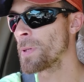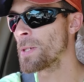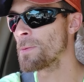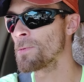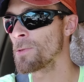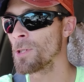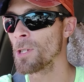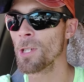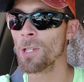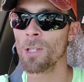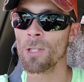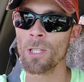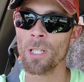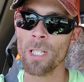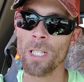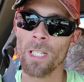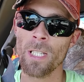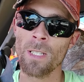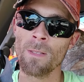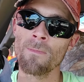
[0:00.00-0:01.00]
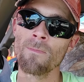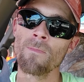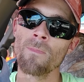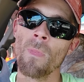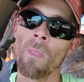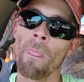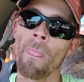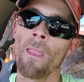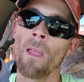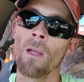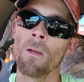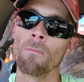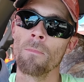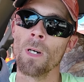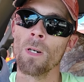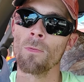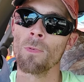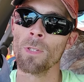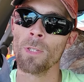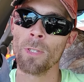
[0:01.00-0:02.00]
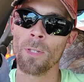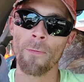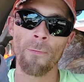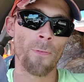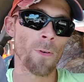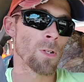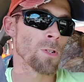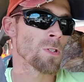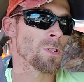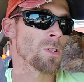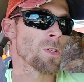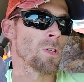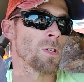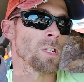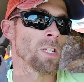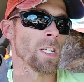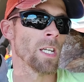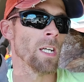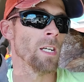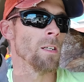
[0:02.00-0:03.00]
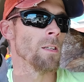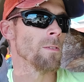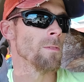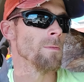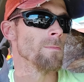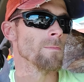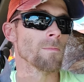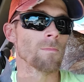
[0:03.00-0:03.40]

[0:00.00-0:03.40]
people agree, but when you're first starting out,